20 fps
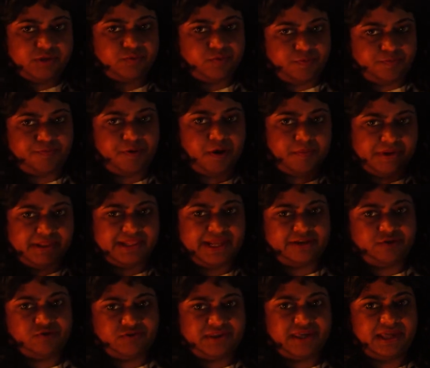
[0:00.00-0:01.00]
US would probably
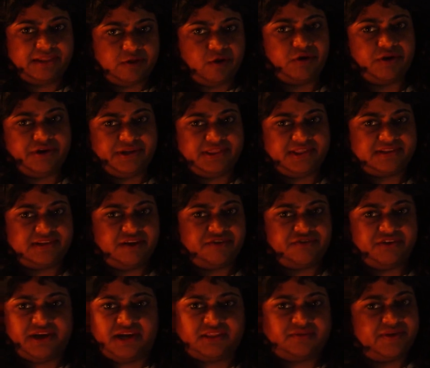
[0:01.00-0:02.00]
let you stay longer in this
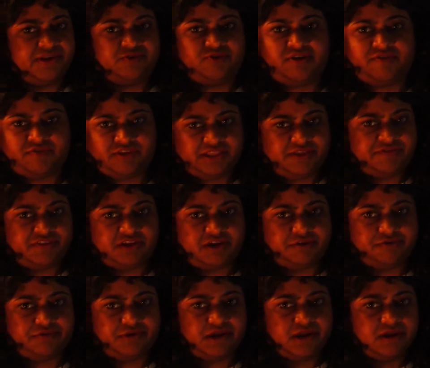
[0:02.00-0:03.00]
country. Otherwise, you have to leave the
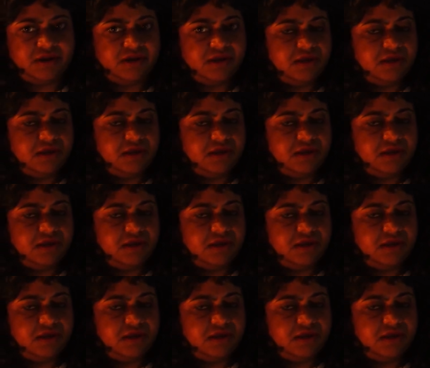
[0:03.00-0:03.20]
country.